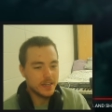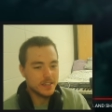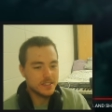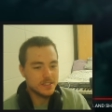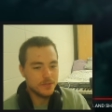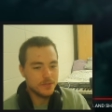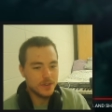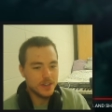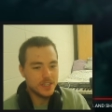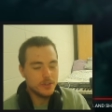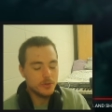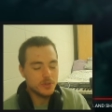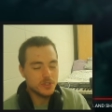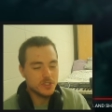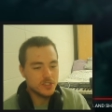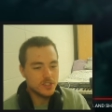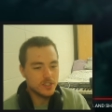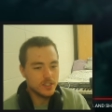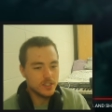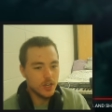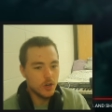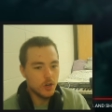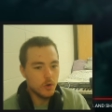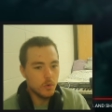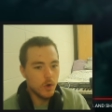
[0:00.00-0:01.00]
Because if I do a
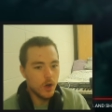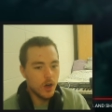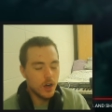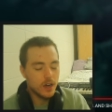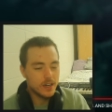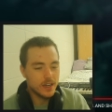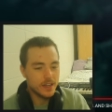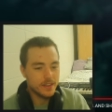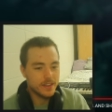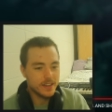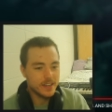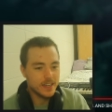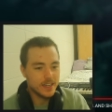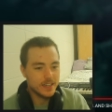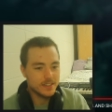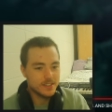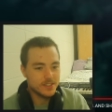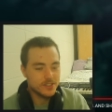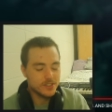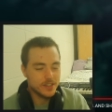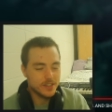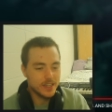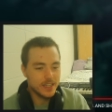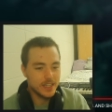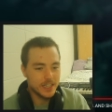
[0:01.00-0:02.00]
slow walk, I think I can
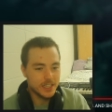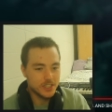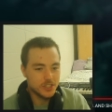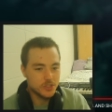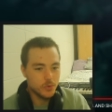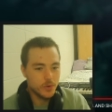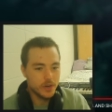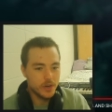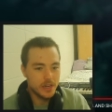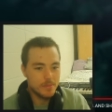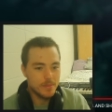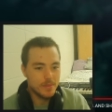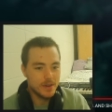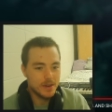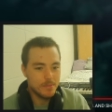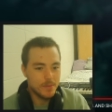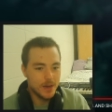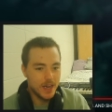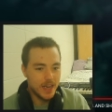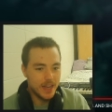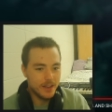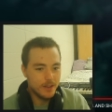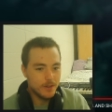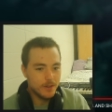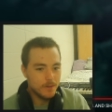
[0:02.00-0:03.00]
still get like a 20-minute
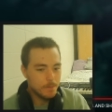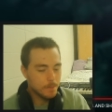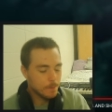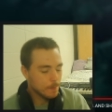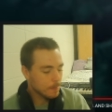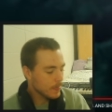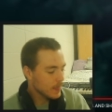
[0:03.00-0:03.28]
mile.